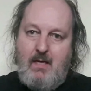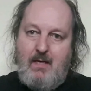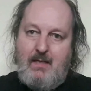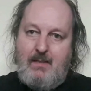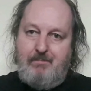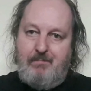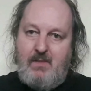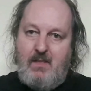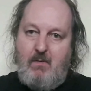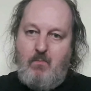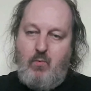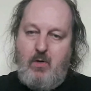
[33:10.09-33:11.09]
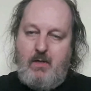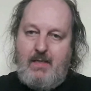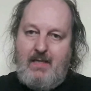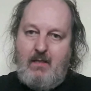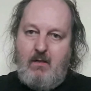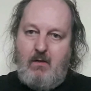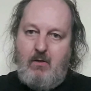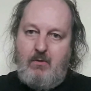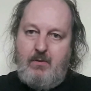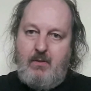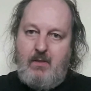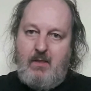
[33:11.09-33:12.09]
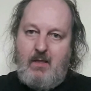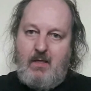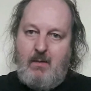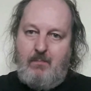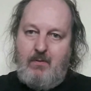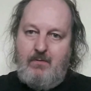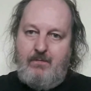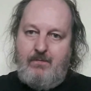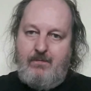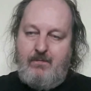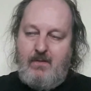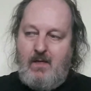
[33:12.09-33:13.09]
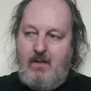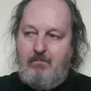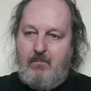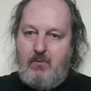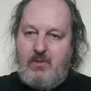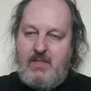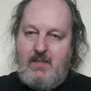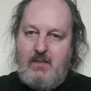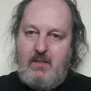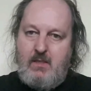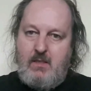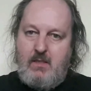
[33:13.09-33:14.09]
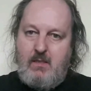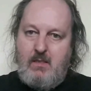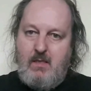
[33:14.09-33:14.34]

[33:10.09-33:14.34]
I'm working on a couple of unboxings